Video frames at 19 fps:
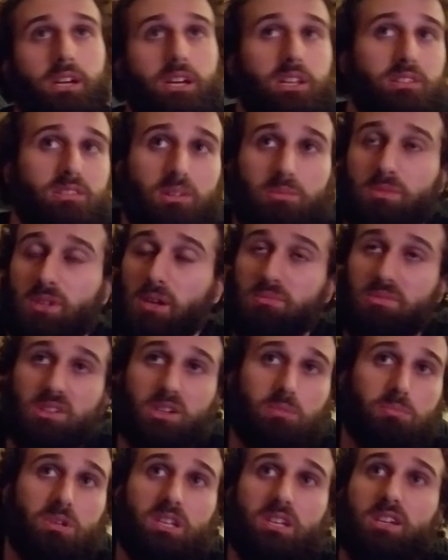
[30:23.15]
And sometimes it
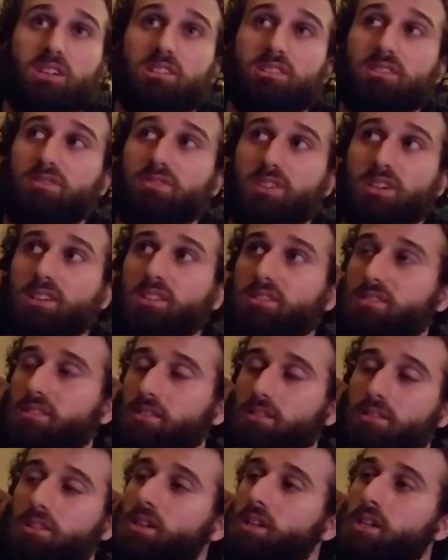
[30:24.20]
could be an easy fix.
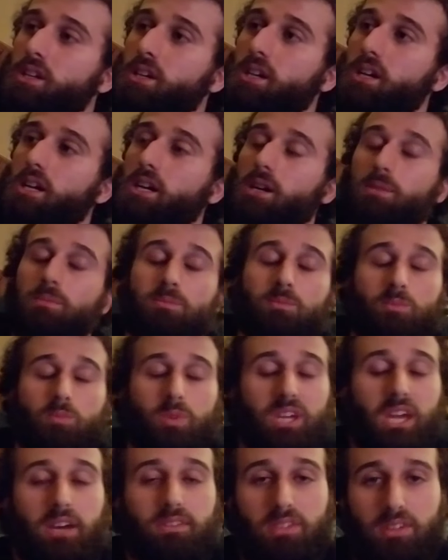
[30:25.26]
And
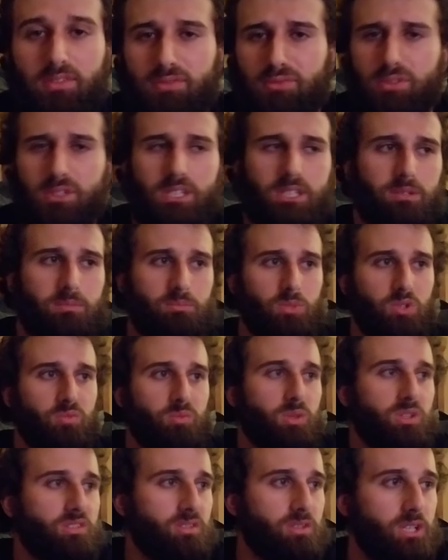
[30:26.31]
we have a free
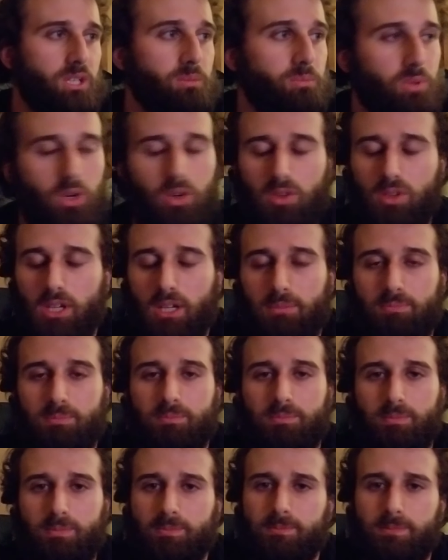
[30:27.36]
movement screen program
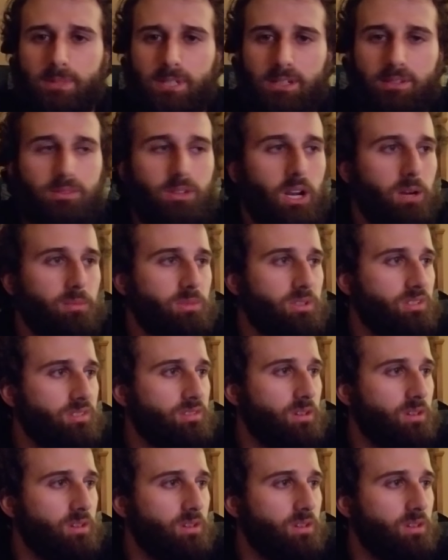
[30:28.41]
at Robbins.